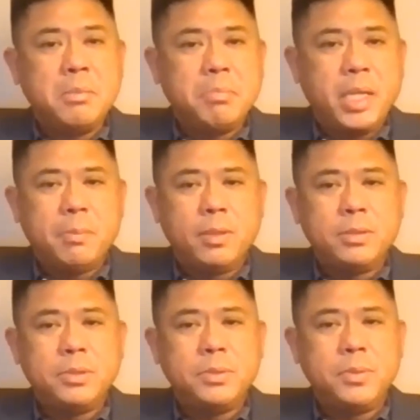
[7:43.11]
Be able
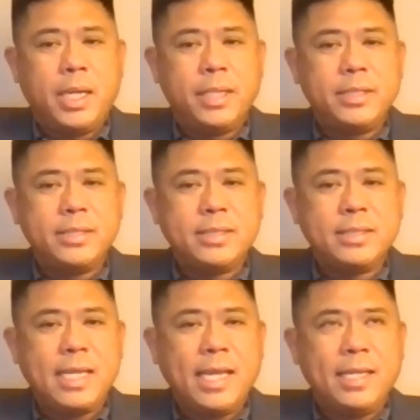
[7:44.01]
to
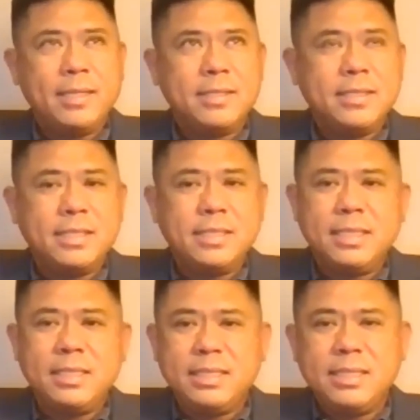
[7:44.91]
understand the
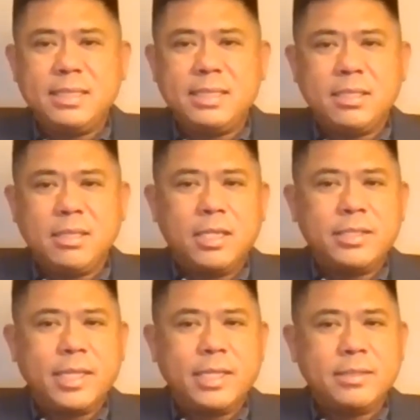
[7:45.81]
CCDC
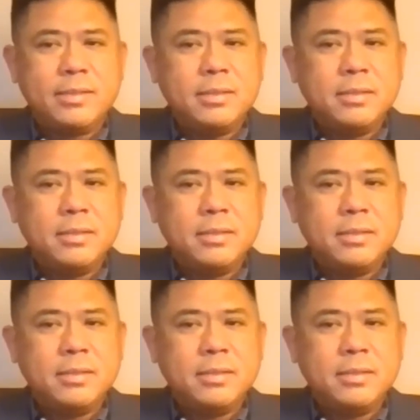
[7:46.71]
contracts.